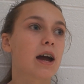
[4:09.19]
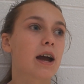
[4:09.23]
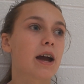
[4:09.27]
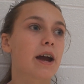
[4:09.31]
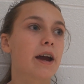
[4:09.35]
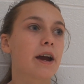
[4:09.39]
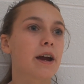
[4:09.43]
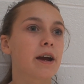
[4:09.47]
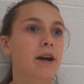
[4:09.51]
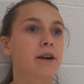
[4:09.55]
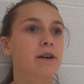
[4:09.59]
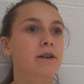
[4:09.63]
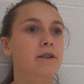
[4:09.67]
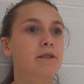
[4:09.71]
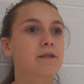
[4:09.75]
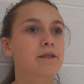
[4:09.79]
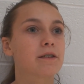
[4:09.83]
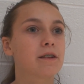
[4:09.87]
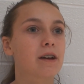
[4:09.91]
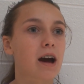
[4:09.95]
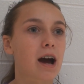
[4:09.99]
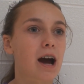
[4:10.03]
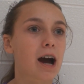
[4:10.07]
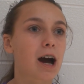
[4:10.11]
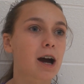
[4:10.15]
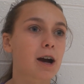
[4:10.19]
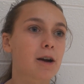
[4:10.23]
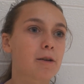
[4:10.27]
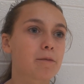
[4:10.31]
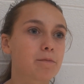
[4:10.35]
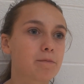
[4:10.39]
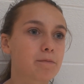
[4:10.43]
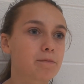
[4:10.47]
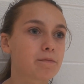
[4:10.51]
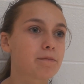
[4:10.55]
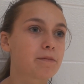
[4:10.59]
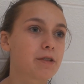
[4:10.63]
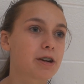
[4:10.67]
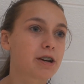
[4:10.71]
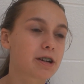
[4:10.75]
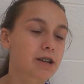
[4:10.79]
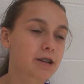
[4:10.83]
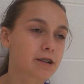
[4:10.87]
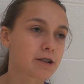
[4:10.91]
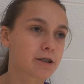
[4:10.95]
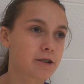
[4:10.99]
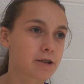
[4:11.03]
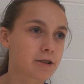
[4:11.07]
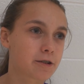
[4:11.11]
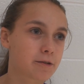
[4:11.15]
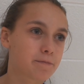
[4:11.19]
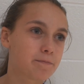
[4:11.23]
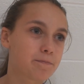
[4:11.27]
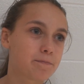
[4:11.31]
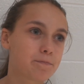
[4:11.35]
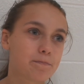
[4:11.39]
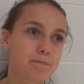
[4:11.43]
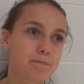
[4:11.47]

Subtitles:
And I'm going to